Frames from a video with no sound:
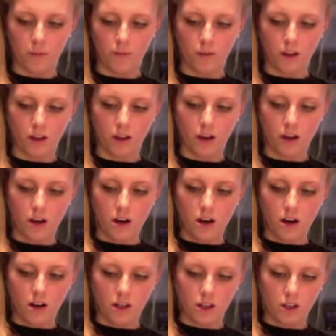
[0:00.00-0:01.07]
the
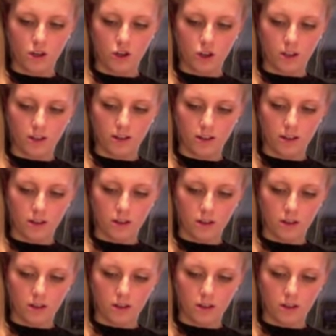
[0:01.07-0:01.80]
honey just